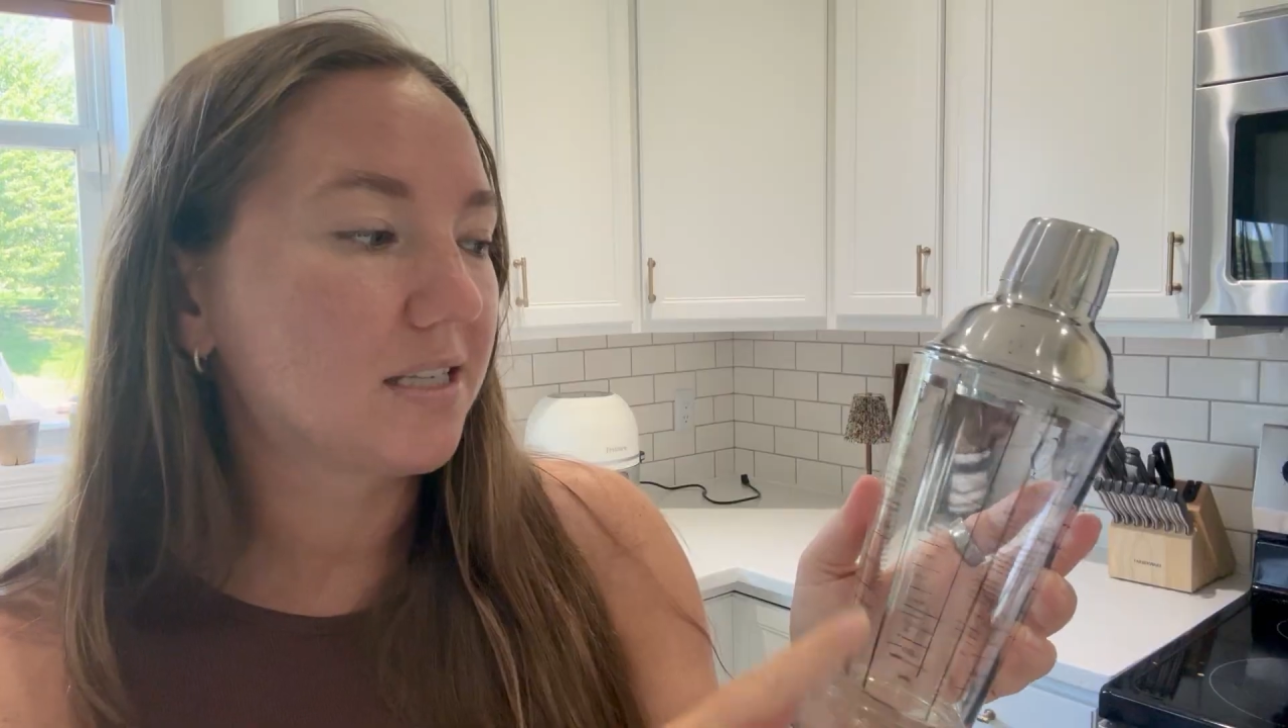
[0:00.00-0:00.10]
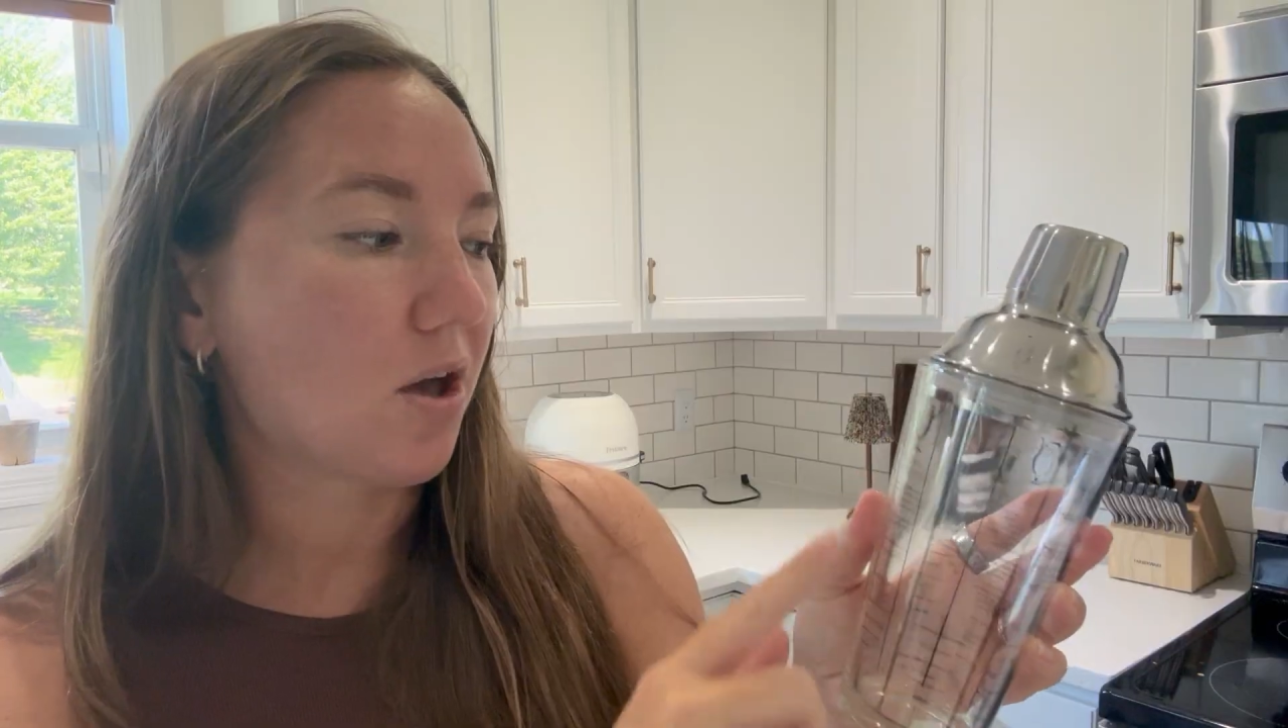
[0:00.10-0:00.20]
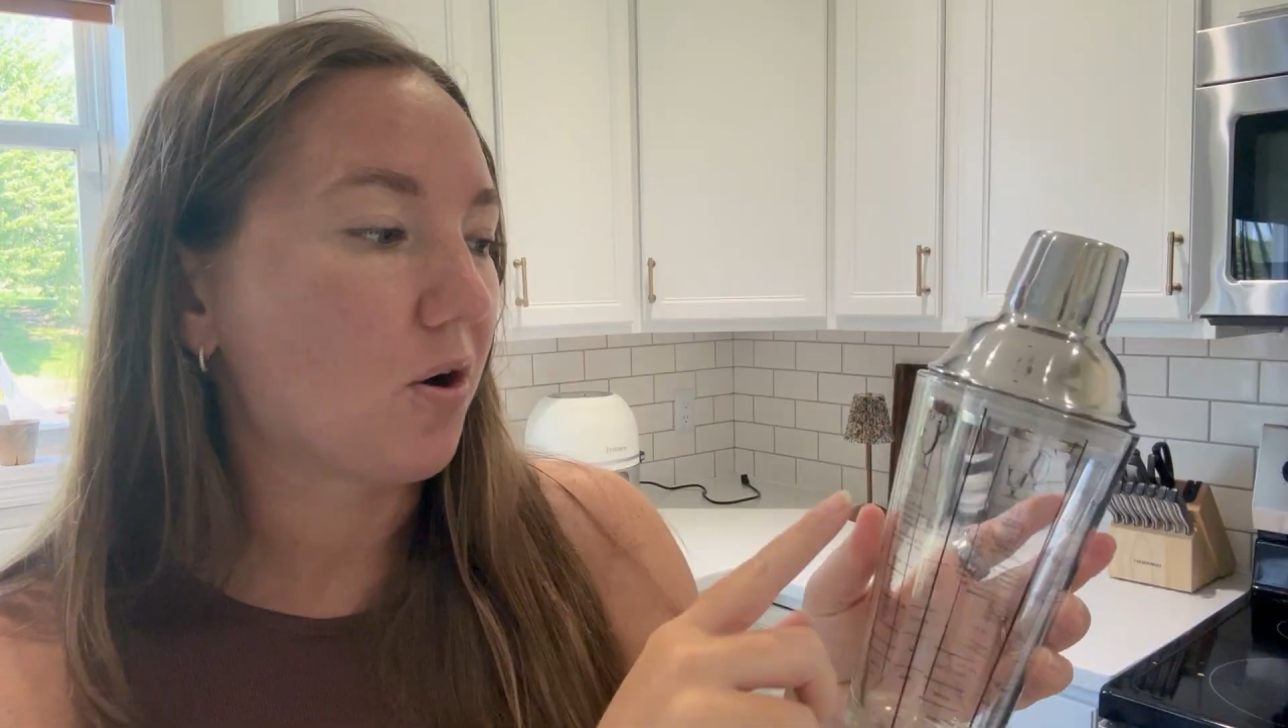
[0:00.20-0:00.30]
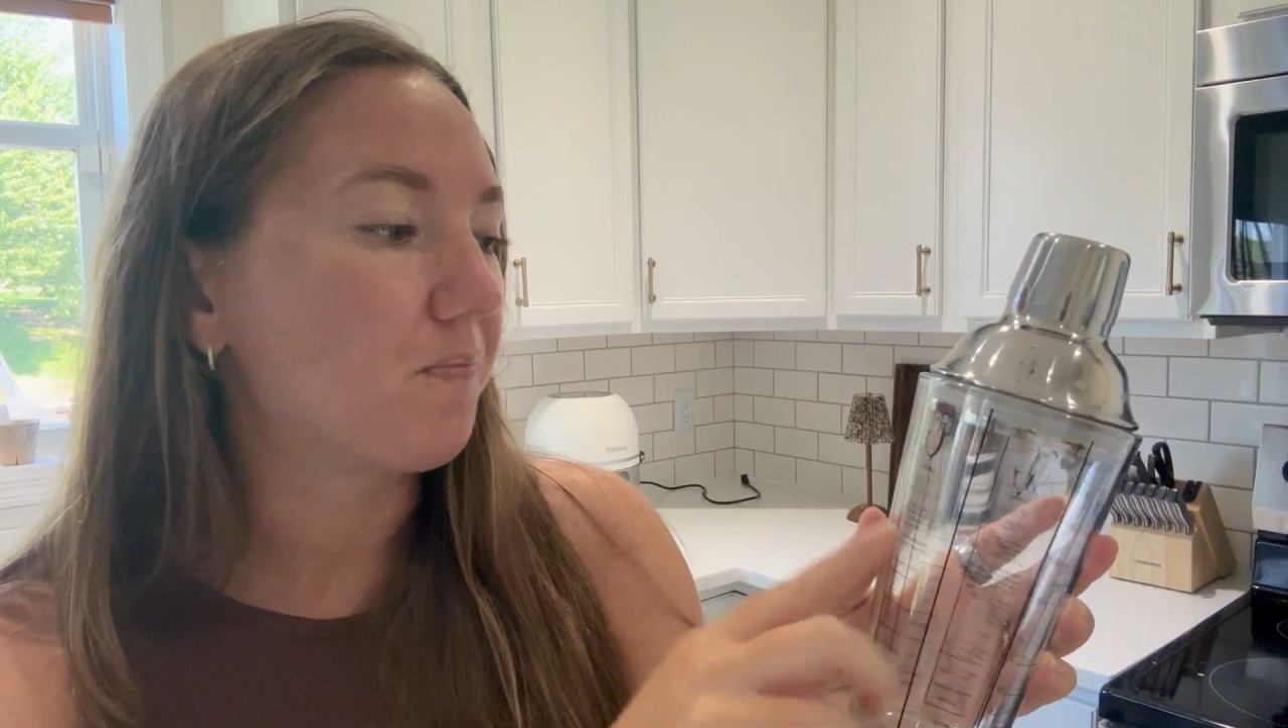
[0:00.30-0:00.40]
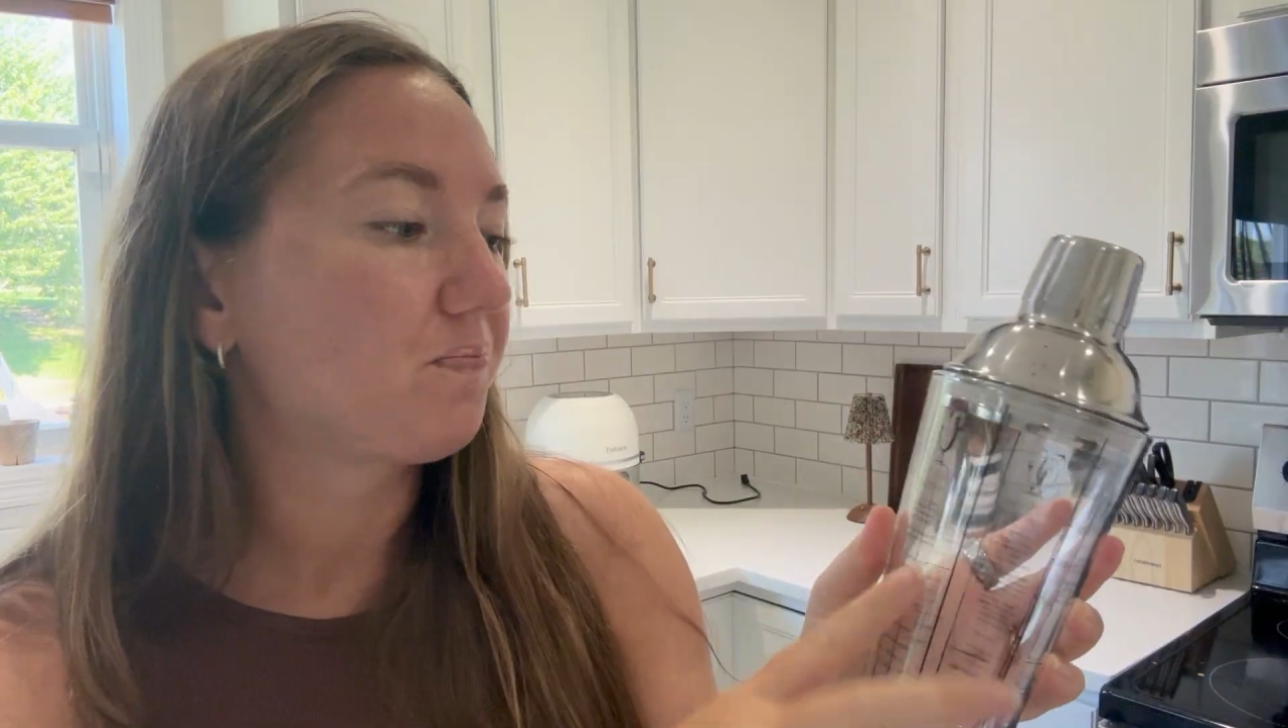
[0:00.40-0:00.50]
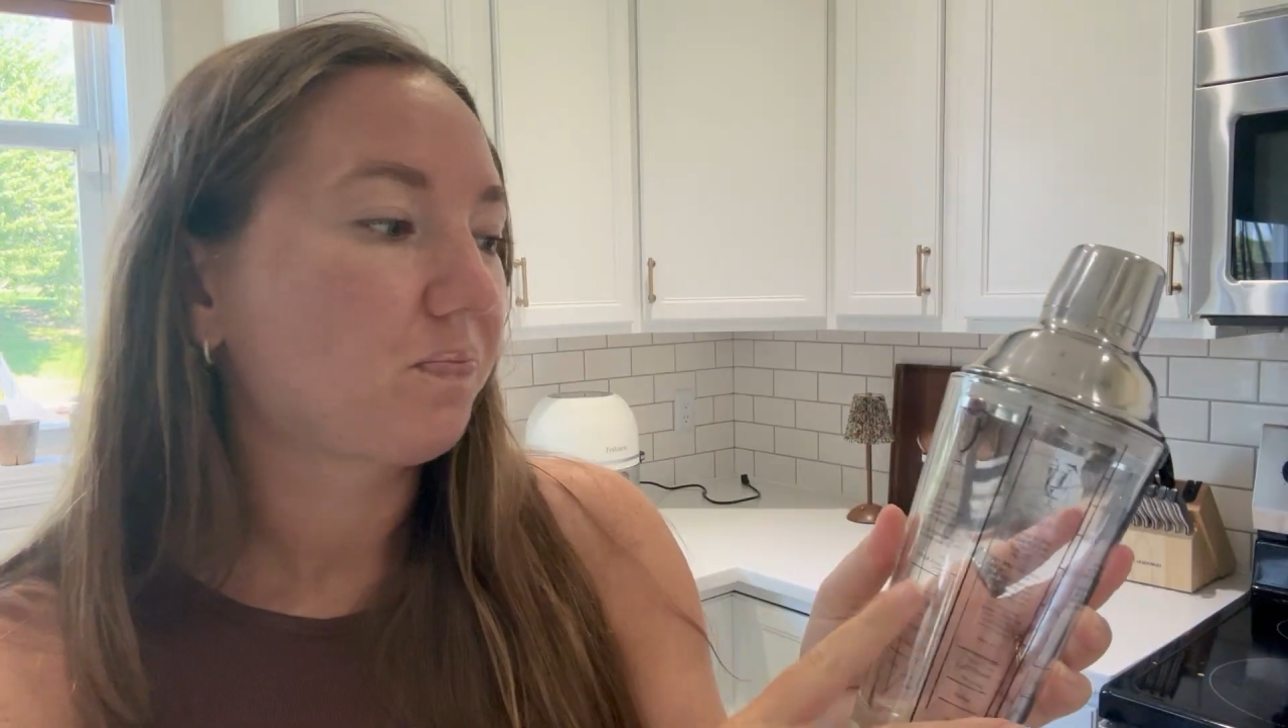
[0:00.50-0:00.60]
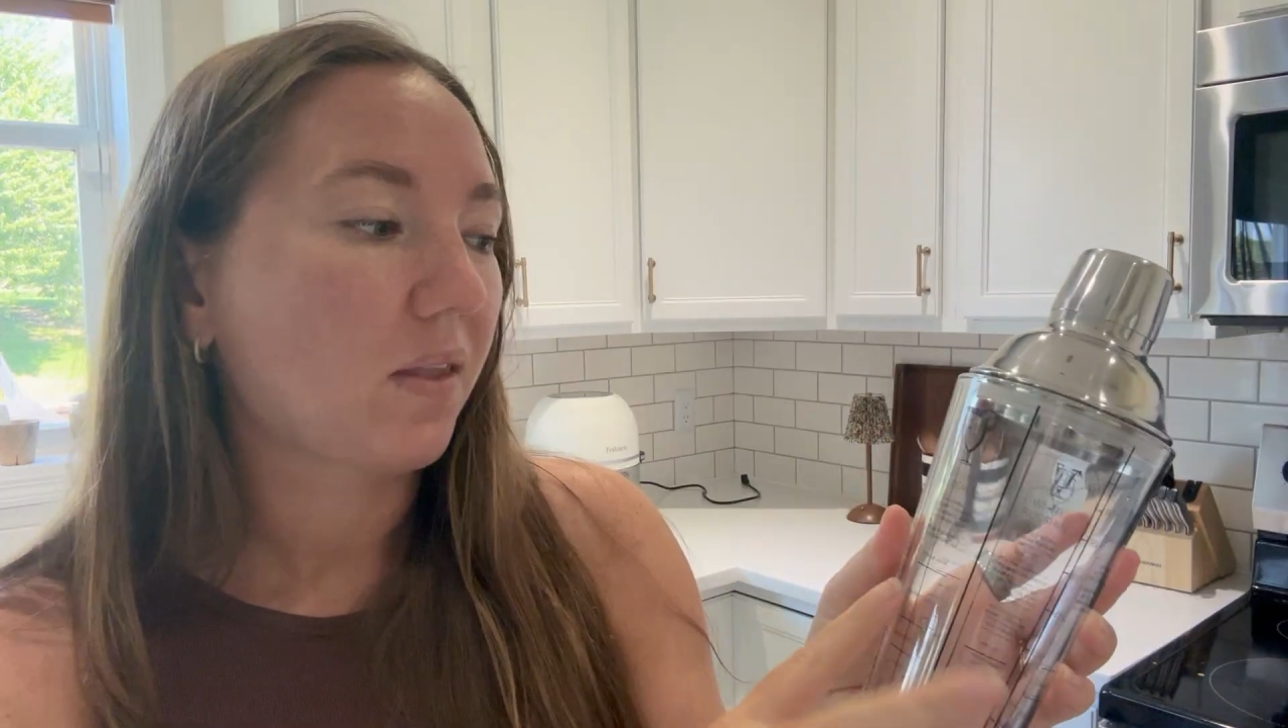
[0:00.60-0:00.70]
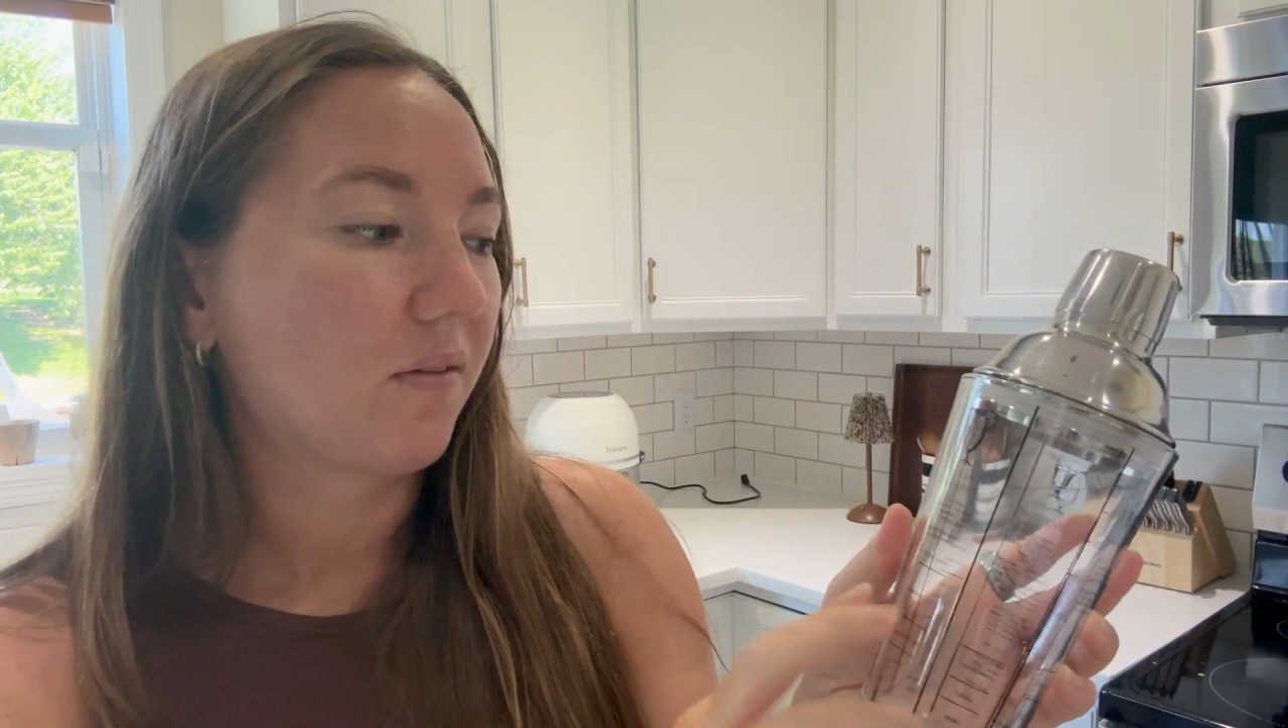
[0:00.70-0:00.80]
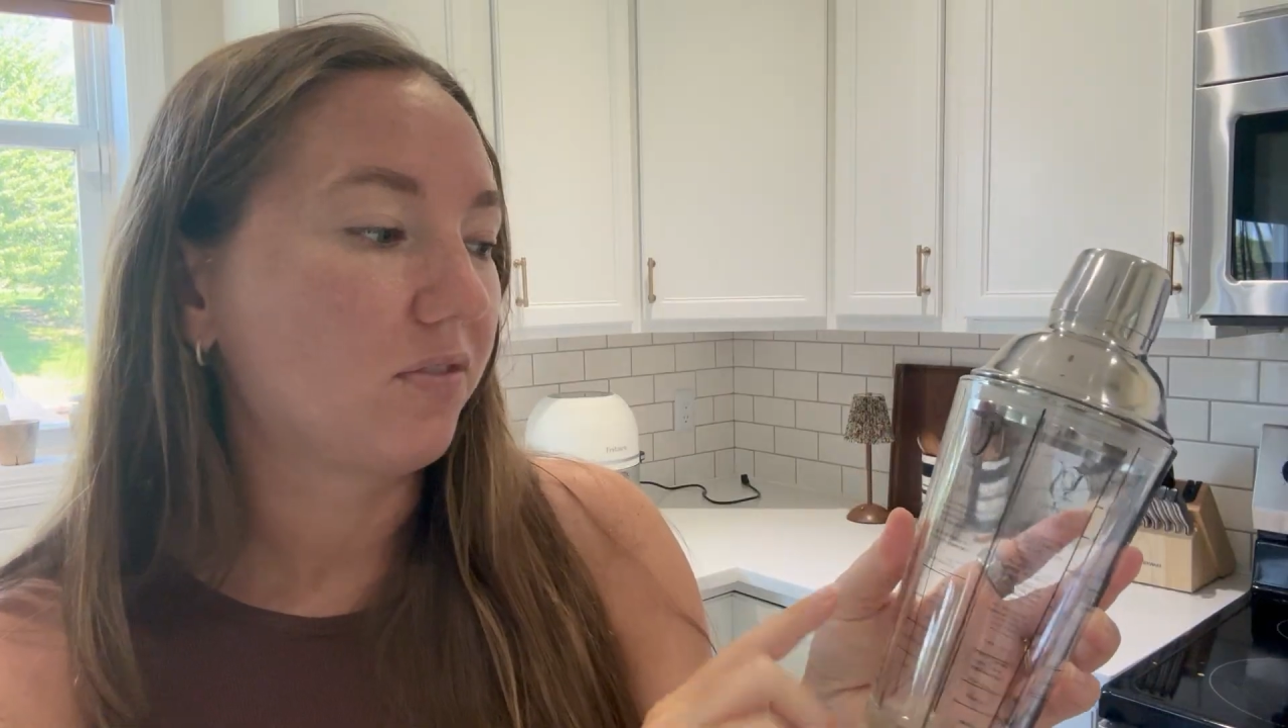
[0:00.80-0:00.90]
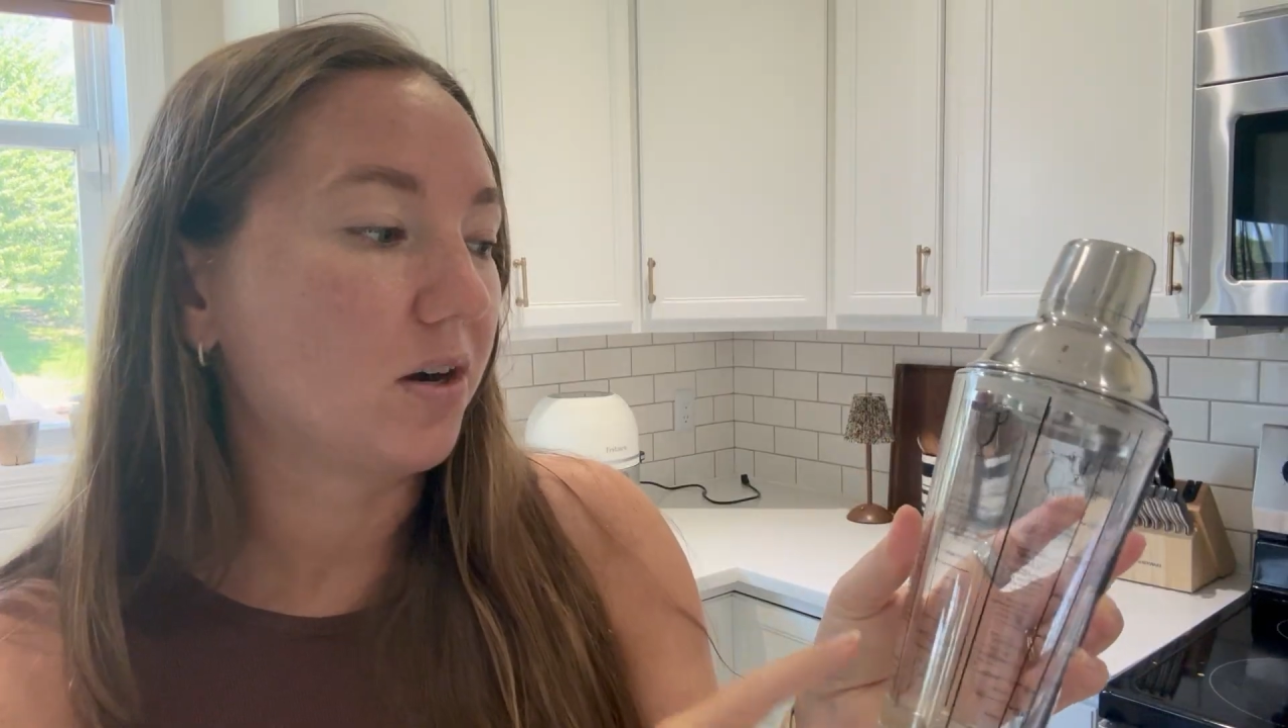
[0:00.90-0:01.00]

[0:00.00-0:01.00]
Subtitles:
So for